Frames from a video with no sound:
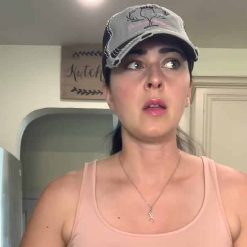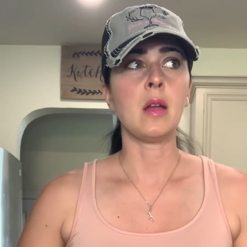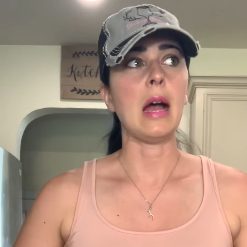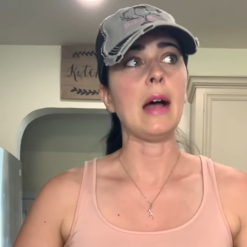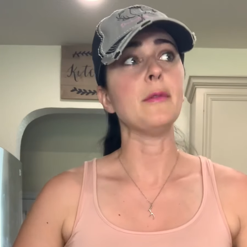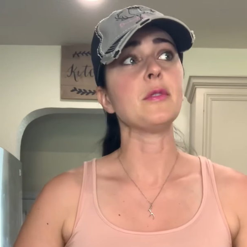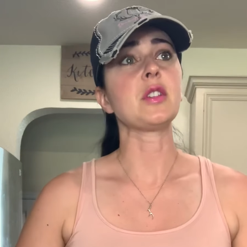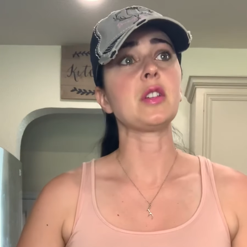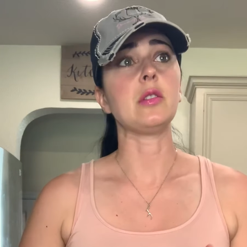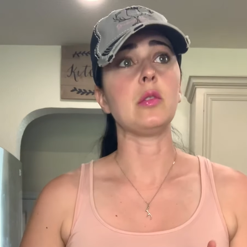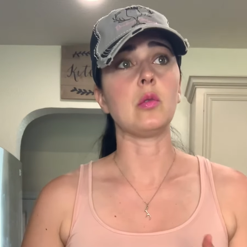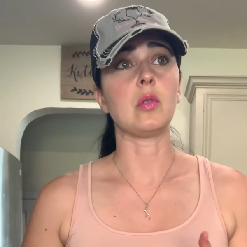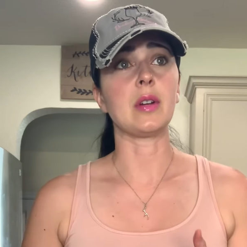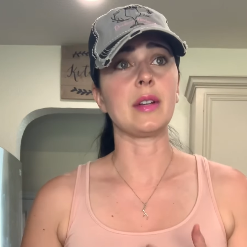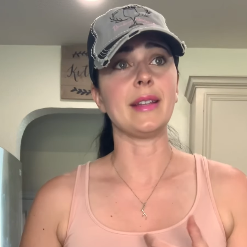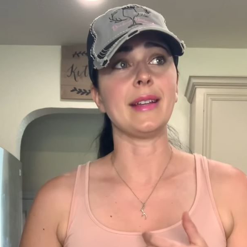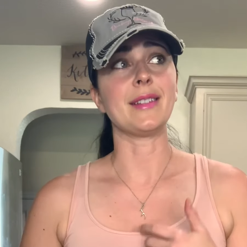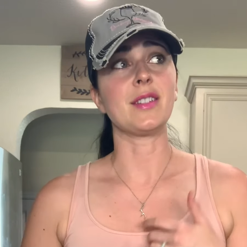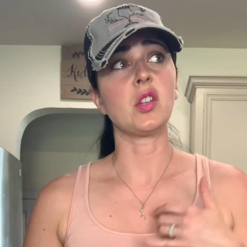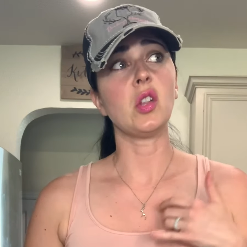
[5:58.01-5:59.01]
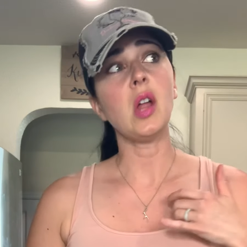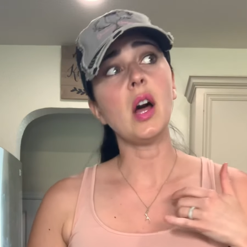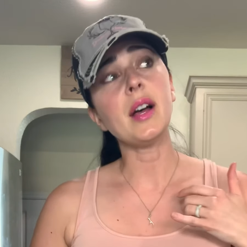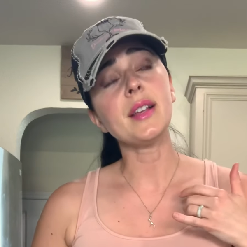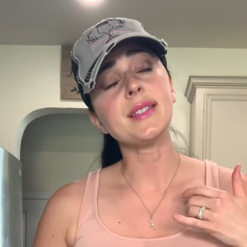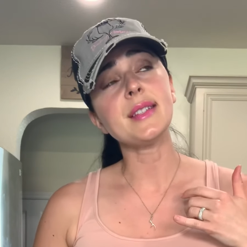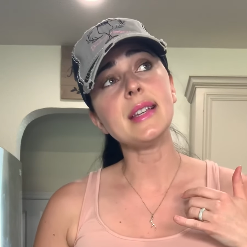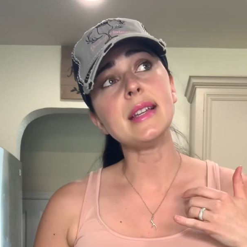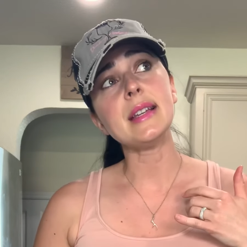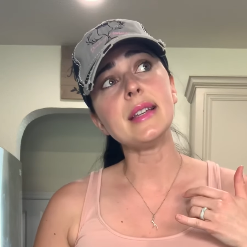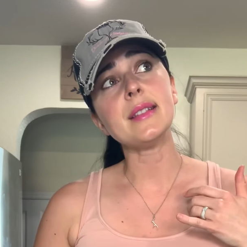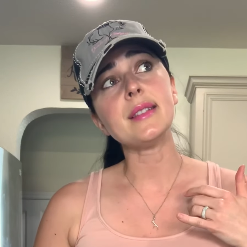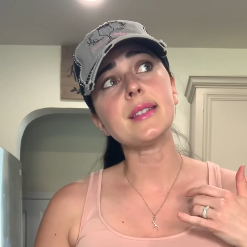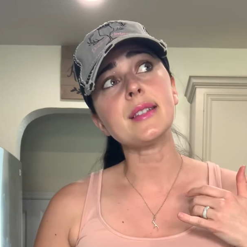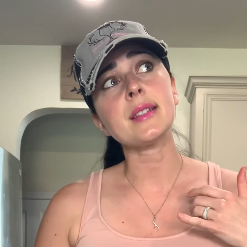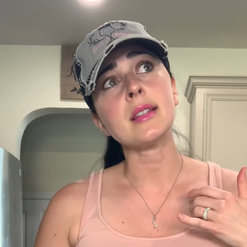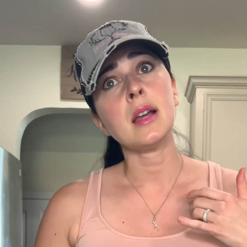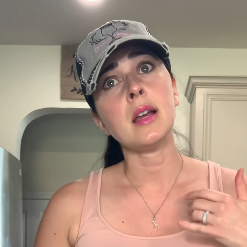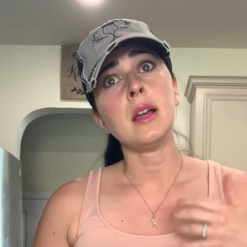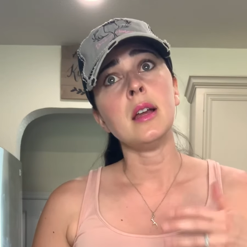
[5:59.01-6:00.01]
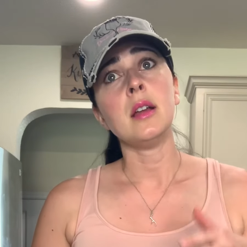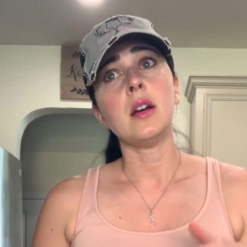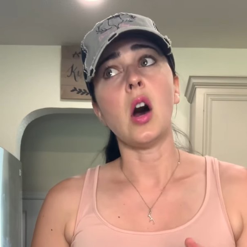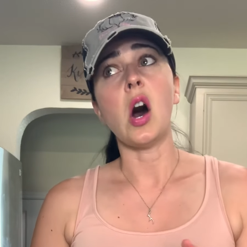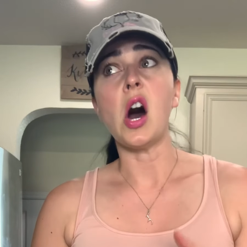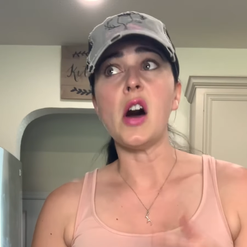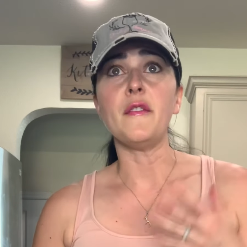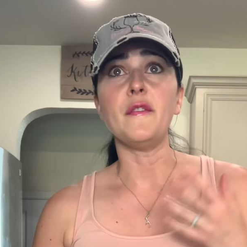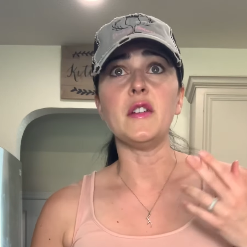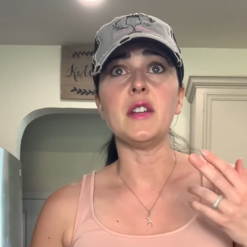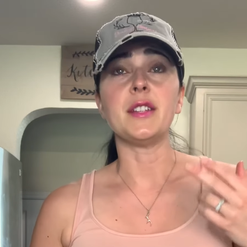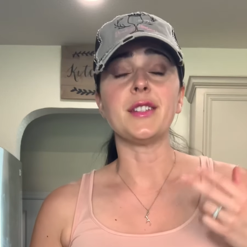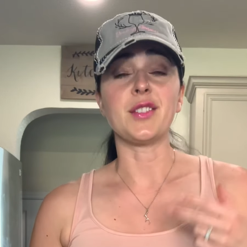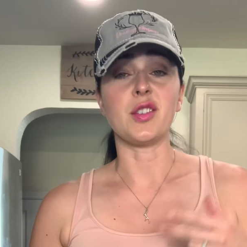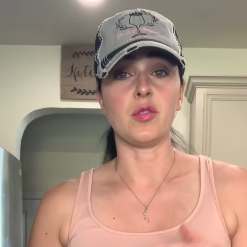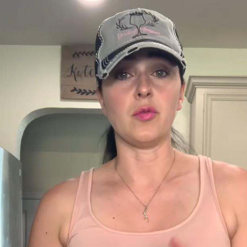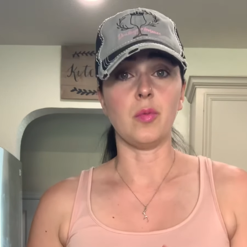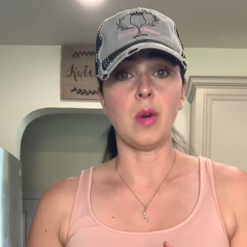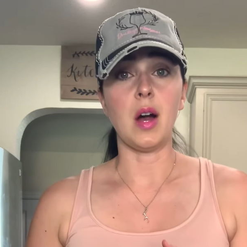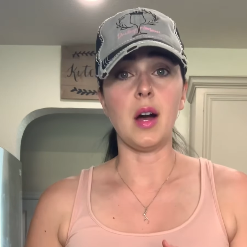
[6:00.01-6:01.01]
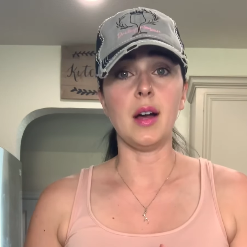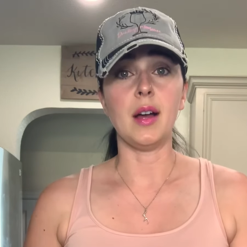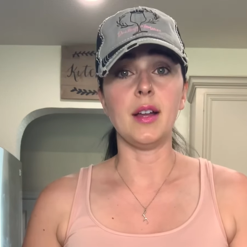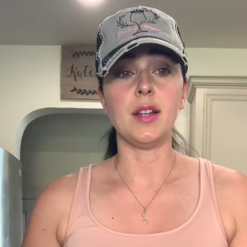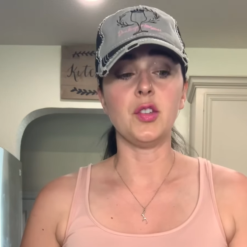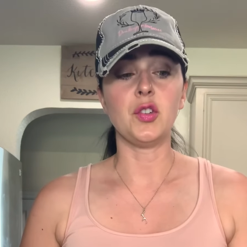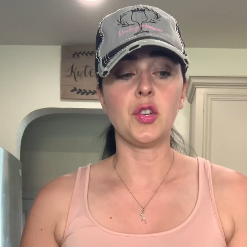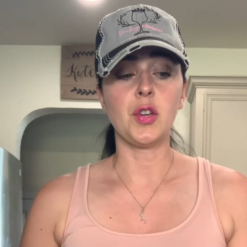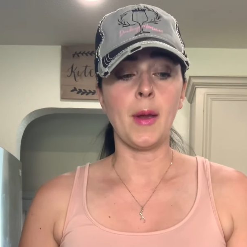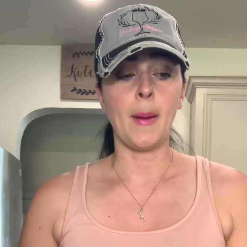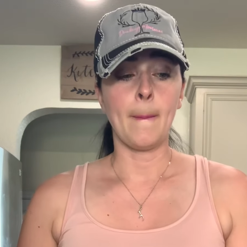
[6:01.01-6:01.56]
I was going to organize closets, office, garage.